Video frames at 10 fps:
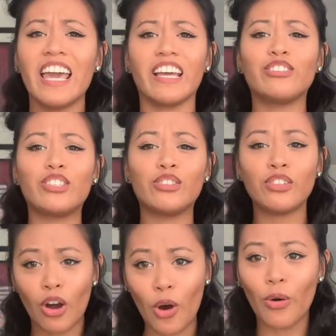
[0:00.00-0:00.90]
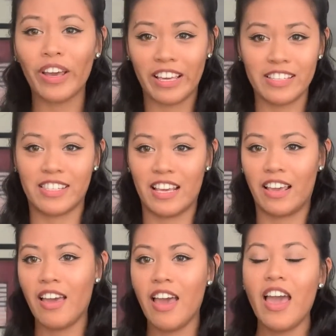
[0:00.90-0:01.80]
It's so
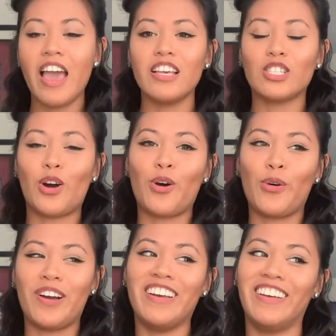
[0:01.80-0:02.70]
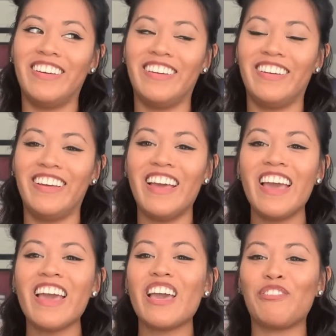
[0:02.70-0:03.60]
easy. So
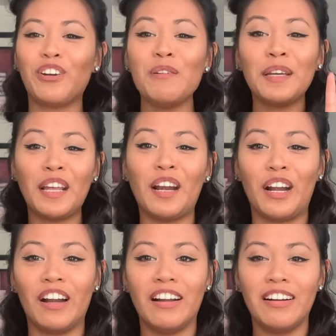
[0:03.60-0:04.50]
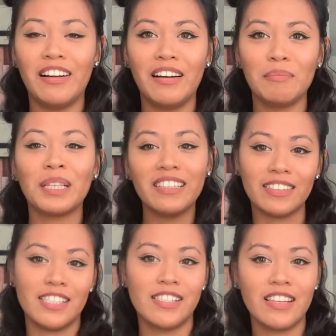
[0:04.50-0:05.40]
if you're a beginner,
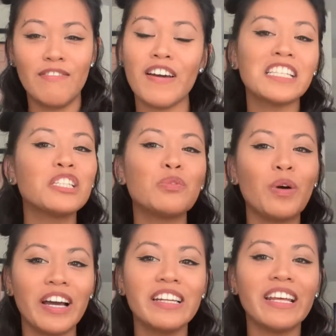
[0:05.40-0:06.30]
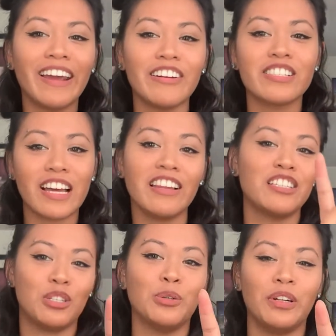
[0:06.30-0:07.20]
please invest in one
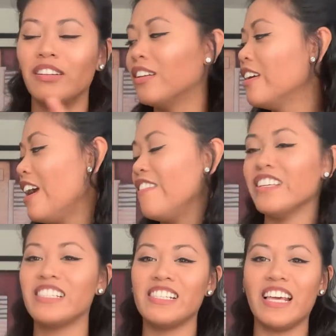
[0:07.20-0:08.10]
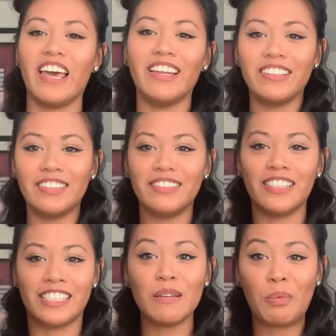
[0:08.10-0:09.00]
hairstyling tool, and this is it,
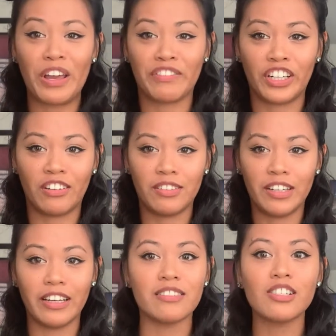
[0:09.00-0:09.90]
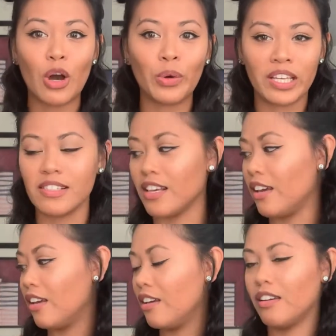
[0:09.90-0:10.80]
the deep waver. It's so
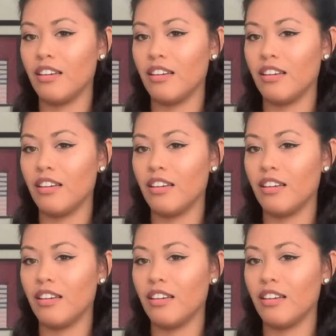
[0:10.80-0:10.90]
easy.